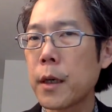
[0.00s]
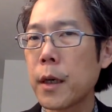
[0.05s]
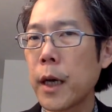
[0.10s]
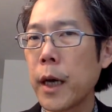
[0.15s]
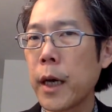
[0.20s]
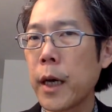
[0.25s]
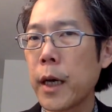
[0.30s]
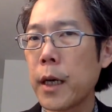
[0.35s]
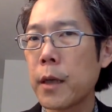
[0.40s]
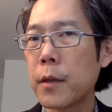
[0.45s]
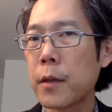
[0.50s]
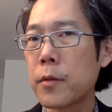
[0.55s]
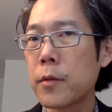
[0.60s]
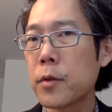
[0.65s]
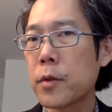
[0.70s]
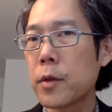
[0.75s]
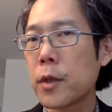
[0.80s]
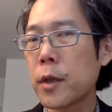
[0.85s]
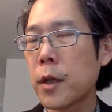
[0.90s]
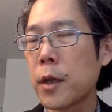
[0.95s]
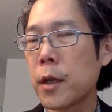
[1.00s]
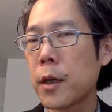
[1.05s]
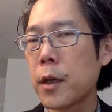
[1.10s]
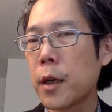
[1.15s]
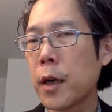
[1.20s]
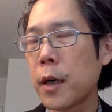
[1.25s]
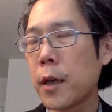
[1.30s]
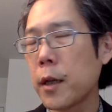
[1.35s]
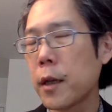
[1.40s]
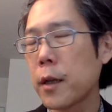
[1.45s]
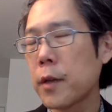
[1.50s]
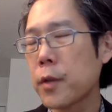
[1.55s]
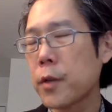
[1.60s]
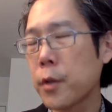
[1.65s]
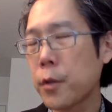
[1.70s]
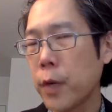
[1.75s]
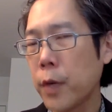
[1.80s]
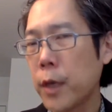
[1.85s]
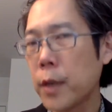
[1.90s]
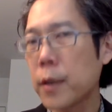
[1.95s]
And I think it's a
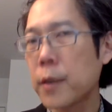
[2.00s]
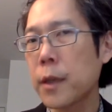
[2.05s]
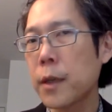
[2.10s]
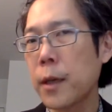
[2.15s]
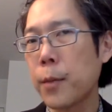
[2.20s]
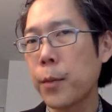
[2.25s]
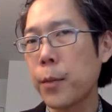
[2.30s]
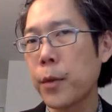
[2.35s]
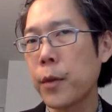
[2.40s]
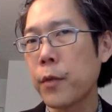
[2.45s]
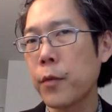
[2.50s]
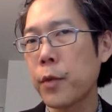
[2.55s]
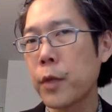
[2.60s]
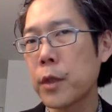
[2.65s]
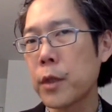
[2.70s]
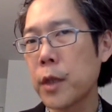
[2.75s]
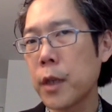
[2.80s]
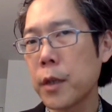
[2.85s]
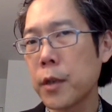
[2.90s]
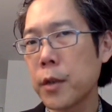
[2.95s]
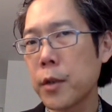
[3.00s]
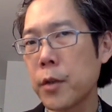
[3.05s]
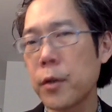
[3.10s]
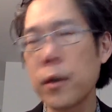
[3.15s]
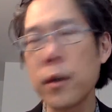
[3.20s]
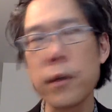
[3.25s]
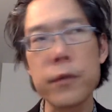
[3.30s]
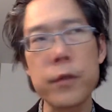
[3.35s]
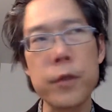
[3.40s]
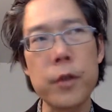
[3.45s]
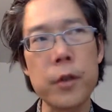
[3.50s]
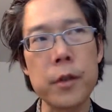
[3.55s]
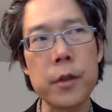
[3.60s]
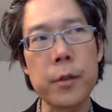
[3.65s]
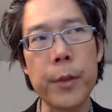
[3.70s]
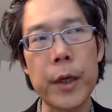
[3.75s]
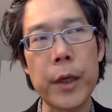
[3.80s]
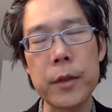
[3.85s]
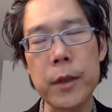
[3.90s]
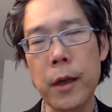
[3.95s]
great example of when Jack Shunkoff talks
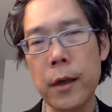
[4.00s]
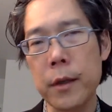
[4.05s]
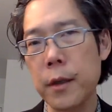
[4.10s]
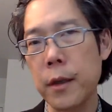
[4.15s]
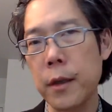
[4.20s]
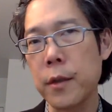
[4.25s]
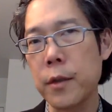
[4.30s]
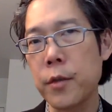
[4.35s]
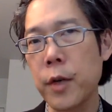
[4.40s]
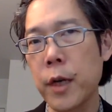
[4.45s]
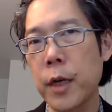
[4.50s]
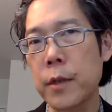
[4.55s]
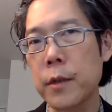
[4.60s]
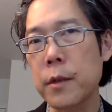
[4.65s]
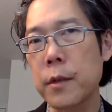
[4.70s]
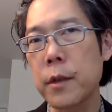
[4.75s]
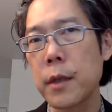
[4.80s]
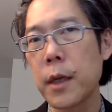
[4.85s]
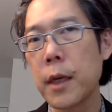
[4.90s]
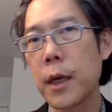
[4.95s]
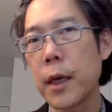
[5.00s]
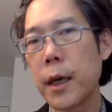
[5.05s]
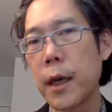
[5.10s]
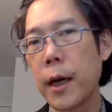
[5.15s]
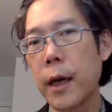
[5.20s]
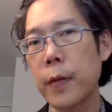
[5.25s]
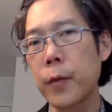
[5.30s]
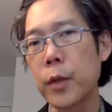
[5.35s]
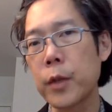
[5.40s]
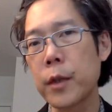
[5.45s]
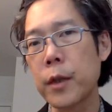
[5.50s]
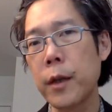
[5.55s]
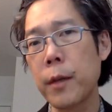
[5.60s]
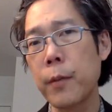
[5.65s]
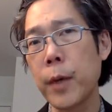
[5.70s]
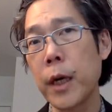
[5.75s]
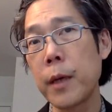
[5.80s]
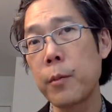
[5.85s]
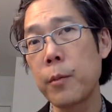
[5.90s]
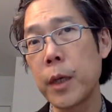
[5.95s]
about toxic stress and what that
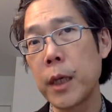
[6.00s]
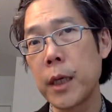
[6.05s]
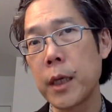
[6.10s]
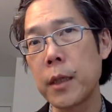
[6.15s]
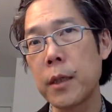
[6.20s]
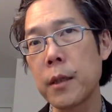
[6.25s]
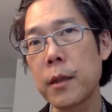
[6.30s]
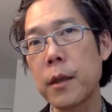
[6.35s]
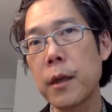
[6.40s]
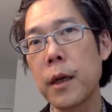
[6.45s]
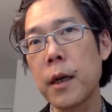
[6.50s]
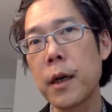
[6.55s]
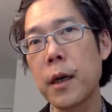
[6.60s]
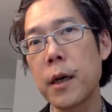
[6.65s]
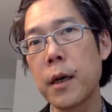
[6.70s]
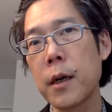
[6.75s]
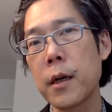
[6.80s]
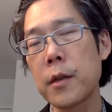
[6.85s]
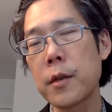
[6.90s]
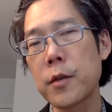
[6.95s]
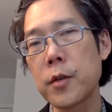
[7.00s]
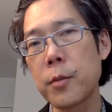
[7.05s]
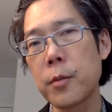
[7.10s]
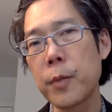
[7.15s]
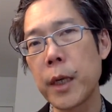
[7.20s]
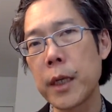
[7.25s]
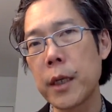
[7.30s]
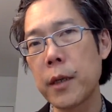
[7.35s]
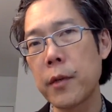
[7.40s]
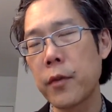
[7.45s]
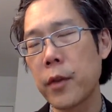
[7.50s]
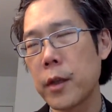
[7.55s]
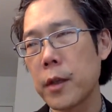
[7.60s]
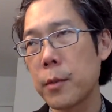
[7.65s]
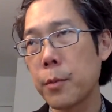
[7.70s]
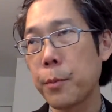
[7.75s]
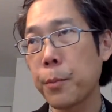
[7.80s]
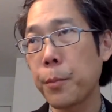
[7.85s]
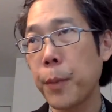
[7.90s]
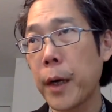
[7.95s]
might mean. So many of
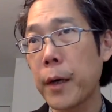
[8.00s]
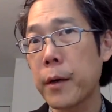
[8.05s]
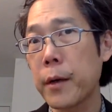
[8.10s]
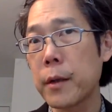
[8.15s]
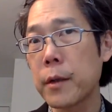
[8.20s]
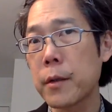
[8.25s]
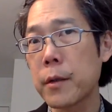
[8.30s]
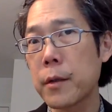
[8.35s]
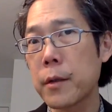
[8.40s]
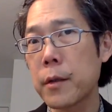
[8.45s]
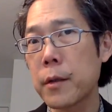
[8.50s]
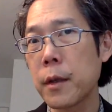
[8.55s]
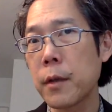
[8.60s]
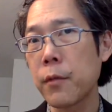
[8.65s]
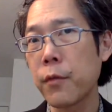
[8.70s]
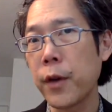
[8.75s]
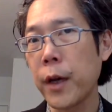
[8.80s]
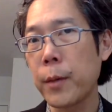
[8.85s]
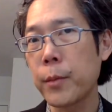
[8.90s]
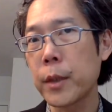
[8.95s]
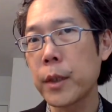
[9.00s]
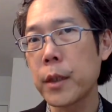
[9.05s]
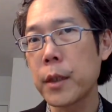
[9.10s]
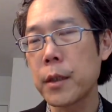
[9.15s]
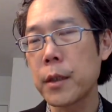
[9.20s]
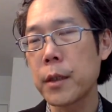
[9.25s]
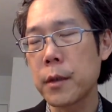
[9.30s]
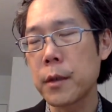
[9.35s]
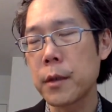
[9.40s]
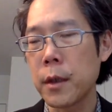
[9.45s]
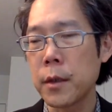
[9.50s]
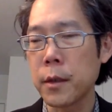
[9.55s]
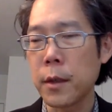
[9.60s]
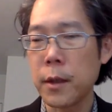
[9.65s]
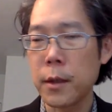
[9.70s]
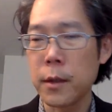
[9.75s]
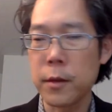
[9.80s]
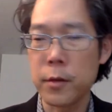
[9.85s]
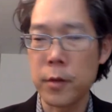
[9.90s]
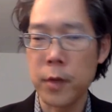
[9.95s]
these parents and families and
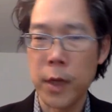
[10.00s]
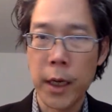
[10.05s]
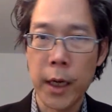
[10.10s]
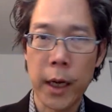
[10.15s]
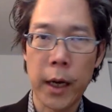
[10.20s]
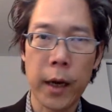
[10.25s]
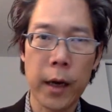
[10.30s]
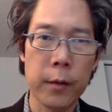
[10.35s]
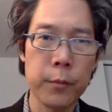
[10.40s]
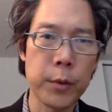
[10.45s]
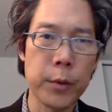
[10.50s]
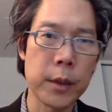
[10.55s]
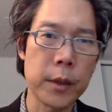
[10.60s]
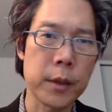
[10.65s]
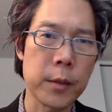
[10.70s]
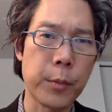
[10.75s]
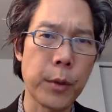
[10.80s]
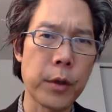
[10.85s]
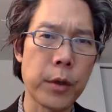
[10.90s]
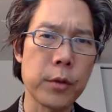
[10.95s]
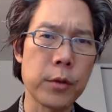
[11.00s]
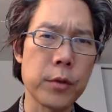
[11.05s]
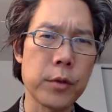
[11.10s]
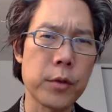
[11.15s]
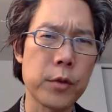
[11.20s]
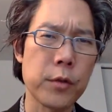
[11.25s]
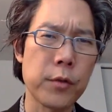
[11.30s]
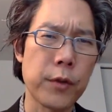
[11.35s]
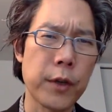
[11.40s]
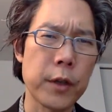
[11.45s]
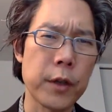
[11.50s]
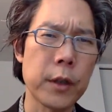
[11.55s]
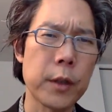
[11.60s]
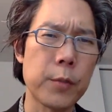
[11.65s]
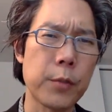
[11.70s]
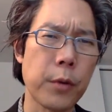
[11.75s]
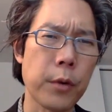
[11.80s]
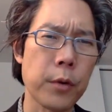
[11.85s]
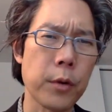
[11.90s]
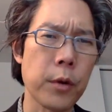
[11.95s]
kids have been exposed to fairly
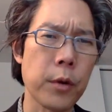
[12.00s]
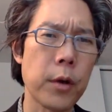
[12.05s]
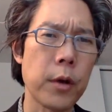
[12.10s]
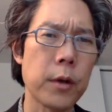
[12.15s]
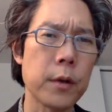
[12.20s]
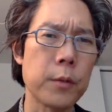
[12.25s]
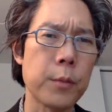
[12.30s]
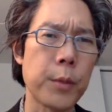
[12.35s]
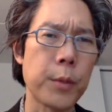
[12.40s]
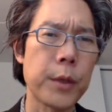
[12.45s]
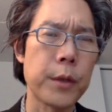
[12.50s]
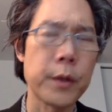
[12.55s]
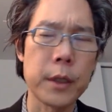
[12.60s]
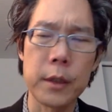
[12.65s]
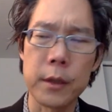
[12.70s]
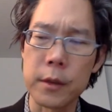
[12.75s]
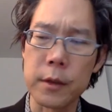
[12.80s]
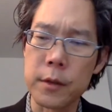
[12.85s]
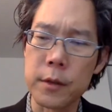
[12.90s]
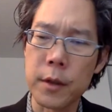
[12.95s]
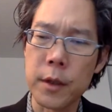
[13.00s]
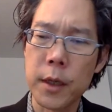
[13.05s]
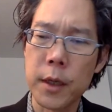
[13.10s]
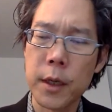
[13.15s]
prolonged periods